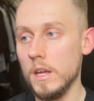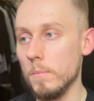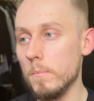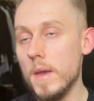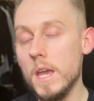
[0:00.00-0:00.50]

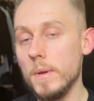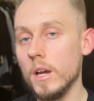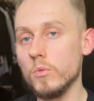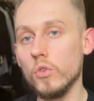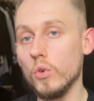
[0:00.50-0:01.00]
maybe
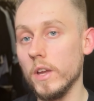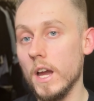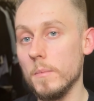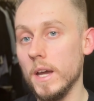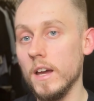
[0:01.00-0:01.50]
I'm just talking
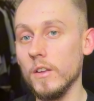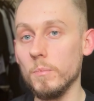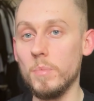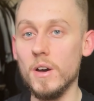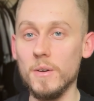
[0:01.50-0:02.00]
out of my ass,
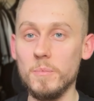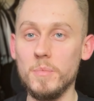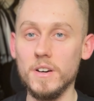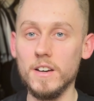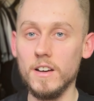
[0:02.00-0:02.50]

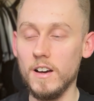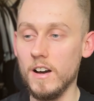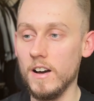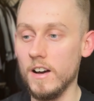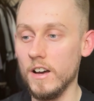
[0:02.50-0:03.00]
but
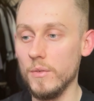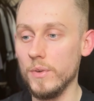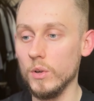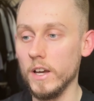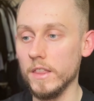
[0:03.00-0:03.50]
I
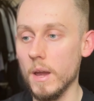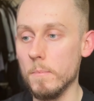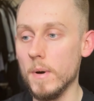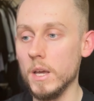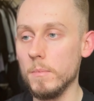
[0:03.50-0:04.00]
feel like there
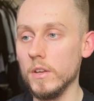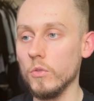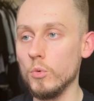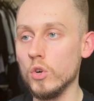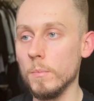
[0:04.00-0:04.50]
might be a
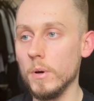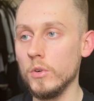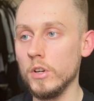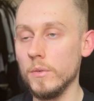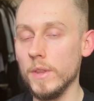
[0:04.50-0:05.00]
small
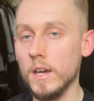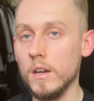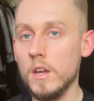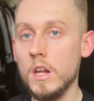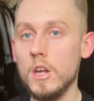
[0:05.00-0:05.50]
component of that